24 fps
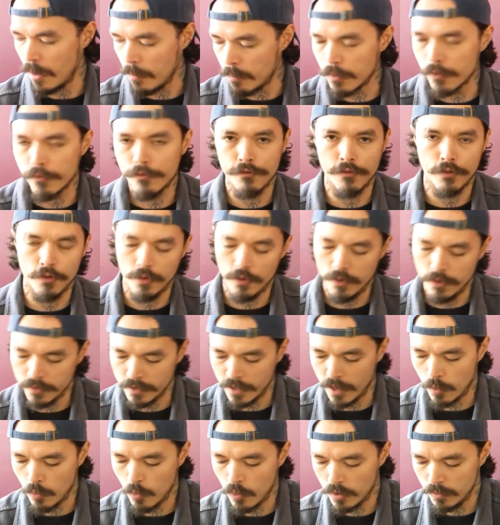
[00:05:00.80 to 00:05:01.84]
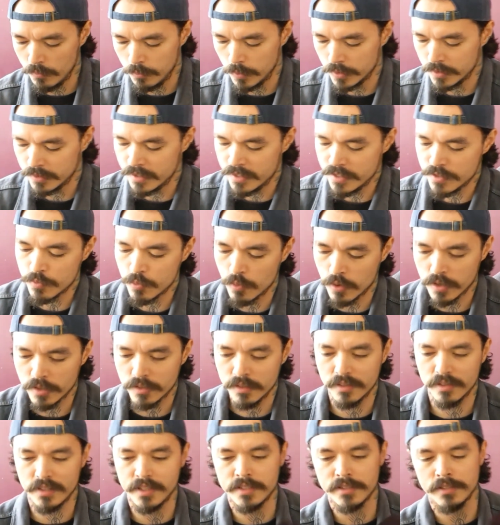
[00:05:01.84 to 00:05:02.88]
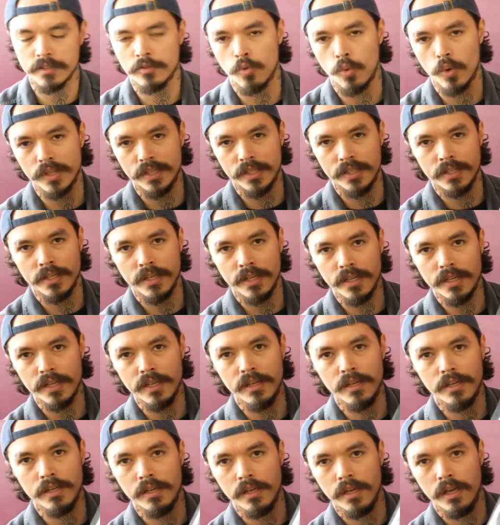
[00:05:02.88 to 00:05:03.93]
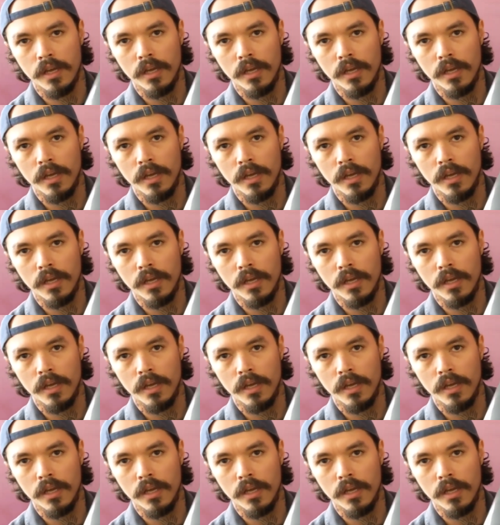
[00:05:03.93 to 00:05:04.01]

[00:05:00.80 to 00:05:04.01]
I prefer that one, but this one is a 20 gig